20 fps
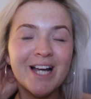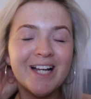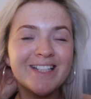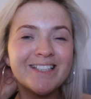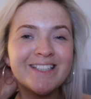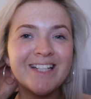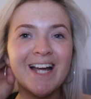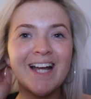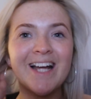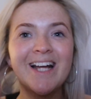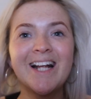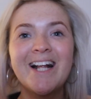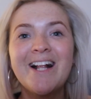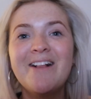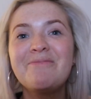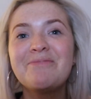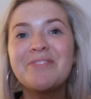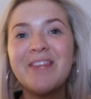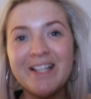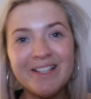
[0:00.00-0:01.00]
And yeah,
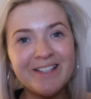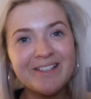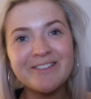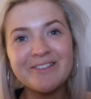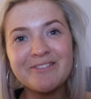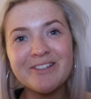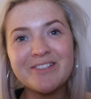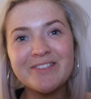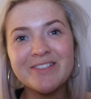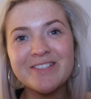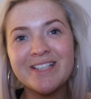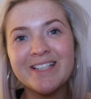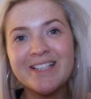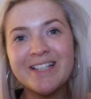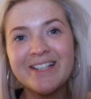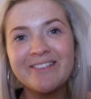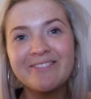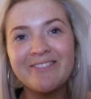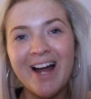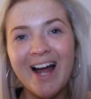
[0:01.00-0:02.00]
thank you so much for
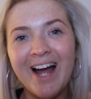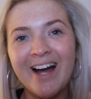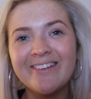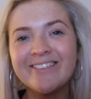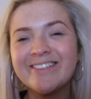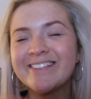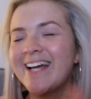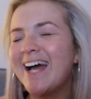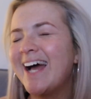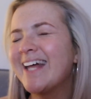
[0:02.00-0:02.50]
sticking around.